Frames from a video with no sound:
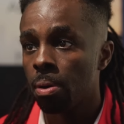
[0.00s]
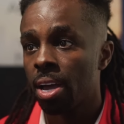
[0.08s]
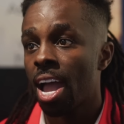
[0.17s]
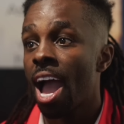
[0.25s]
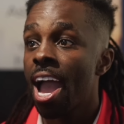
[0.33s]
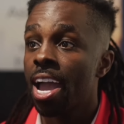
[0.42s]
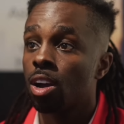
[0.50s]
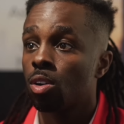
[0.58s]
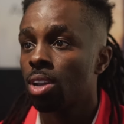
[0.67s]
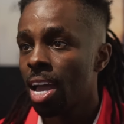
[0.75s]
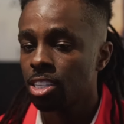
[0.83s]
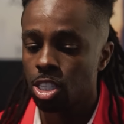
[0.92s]
but I ain't
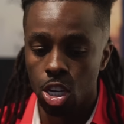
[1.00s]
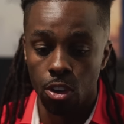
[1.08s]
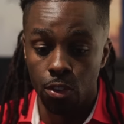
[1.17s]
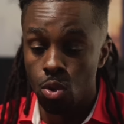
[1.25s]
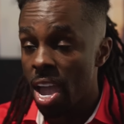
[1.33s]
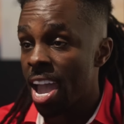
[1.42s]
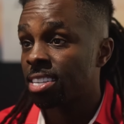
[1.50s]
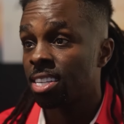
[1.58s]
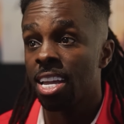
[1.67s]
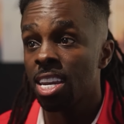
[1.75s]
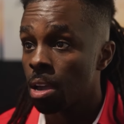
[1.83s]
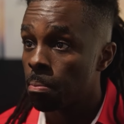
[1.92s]
gonna lie to you. If you ask
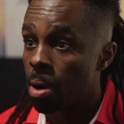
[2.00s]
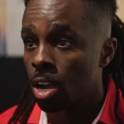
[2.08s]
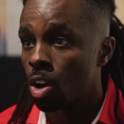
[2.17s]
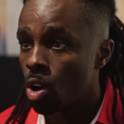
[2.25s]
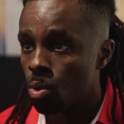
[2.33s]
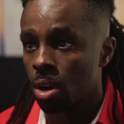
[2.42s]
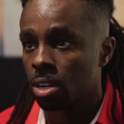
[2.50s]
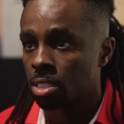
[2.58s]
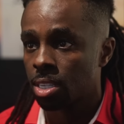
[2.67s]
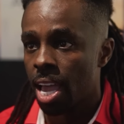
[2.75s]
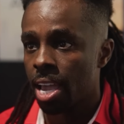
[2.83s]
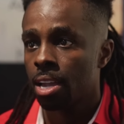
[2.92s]
any of my
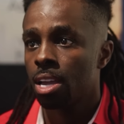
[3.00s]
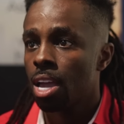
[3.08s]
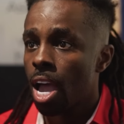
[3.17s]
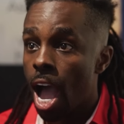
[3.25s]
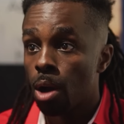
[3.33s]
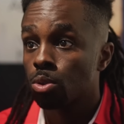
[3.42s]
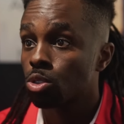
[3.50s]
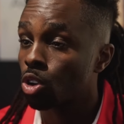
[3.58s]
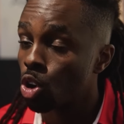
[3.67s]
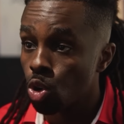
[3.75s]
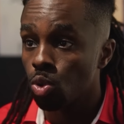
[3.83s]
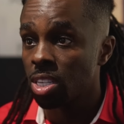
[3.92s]
coworkers, I was
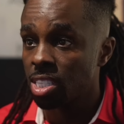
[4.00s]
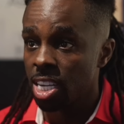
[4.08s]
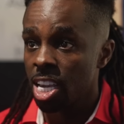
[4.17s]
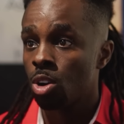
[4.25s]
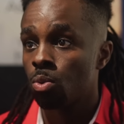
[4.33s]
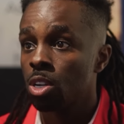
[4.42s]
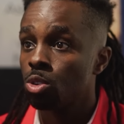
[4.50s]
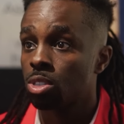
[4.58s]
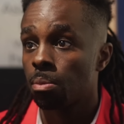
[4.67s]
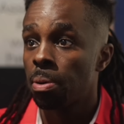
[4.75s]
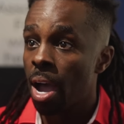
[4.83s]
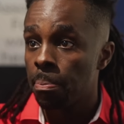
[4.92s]
cool as hell. We used
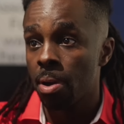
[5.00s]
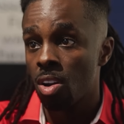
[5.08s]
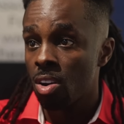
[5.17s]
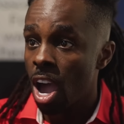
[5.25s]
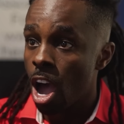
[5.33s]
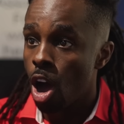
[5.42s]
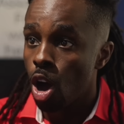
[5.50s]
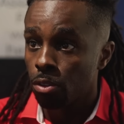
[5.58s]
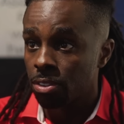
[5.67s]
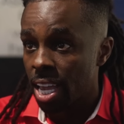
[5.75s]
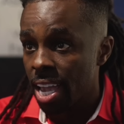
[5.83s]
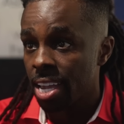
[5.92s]
to pop out on our
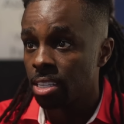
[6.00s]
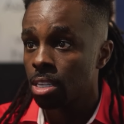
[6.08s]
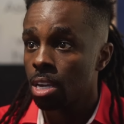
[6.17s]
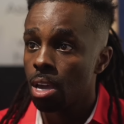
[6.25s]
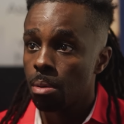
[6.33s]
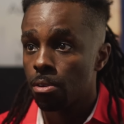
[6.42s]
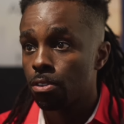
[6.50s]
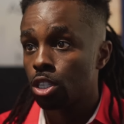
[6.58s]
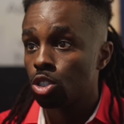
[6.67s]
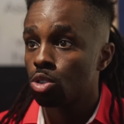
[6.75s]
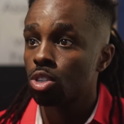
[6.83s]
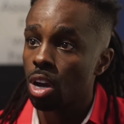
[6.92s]
off days.
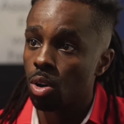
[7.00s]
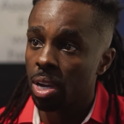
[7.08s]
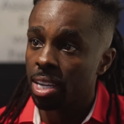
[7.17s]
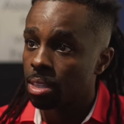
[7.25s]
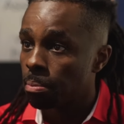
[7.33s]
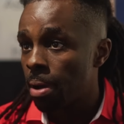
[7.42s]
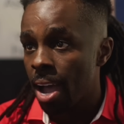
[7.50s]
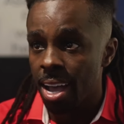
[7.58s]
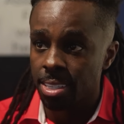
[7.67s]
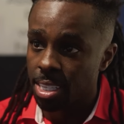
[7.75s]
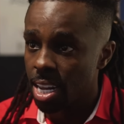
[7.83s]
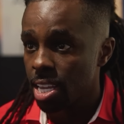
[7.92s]
Motherfuckers used to go hit the
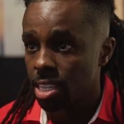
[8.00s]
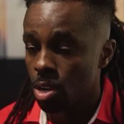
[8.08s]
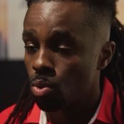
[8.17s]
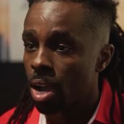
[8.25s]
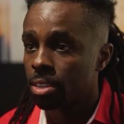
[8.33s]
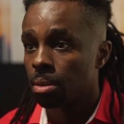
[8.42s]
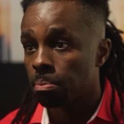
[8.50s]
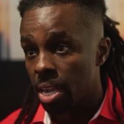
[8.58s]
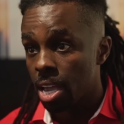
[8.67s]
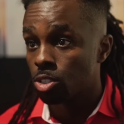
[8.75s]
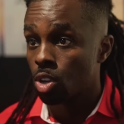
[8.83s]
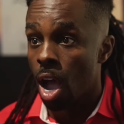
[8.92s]
bars and everything, whop the
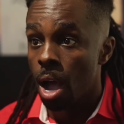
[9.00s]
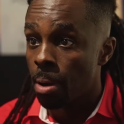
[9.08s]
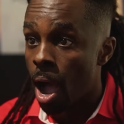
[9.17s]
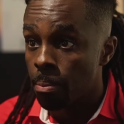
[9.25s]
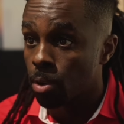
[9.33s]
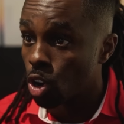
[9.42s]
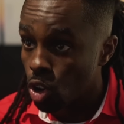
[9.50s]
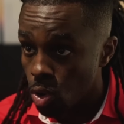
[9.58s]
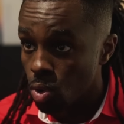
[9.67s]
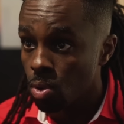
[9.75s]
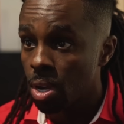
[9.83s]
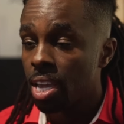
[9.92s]
bam. So I'm
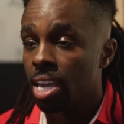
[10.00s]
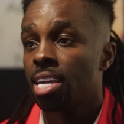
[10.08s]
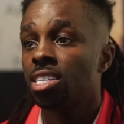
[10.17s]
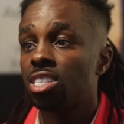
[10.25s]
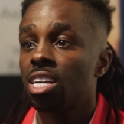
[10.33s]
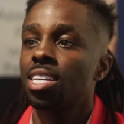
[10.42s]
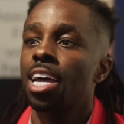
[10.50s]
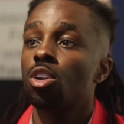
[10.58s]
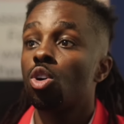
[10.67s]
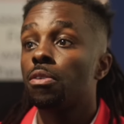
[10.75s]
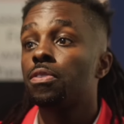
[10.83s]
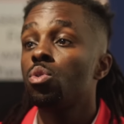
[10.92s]
cool. It's just that
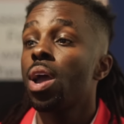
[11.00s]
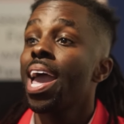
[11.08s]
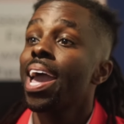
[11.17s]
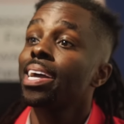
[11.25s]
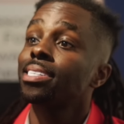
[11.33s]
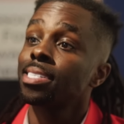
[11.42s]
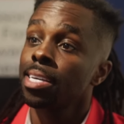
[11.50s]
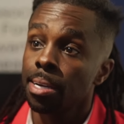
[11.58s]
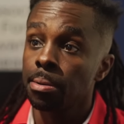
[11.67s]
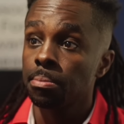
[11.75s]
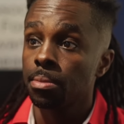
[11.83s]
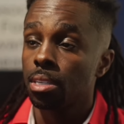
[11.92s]
I know if you ask
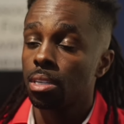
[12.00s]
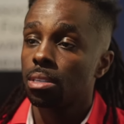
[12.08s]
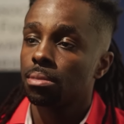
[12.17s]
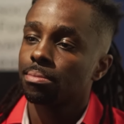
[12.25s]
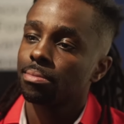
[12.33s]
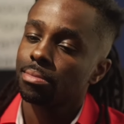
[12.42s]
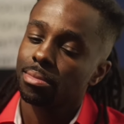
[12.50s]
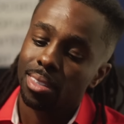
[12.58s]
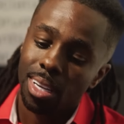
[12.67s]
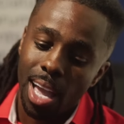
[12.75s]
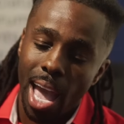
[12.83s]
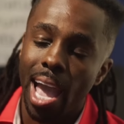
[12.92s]
him
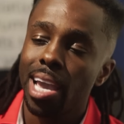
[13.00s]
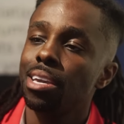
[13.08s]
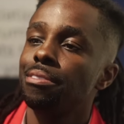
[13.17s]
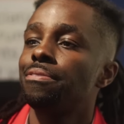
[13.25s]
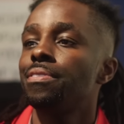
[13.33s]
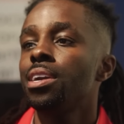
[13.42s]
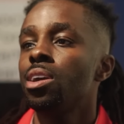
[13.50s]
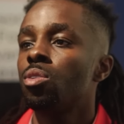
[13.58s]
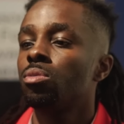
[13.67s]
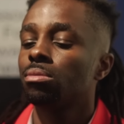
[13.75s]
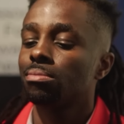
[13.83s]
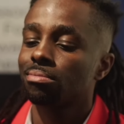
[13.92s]
how he feel,
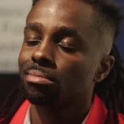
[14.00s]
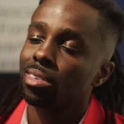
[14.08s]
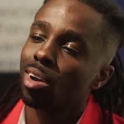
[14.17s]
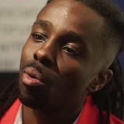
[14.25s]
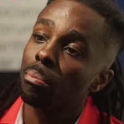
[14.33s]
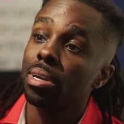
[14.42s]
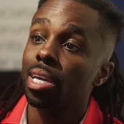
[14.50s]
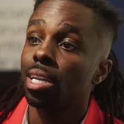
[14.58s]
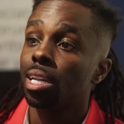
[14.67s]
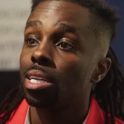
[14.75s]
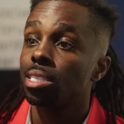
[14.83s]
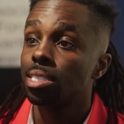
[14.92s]
it's gonna be a
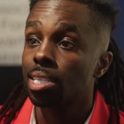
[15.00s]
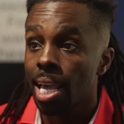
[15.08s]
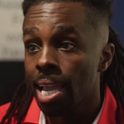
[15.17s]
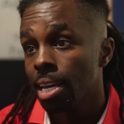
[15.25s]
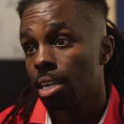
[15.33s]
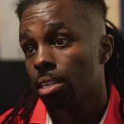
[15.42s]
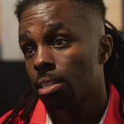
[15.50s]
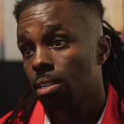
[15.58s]
little slated.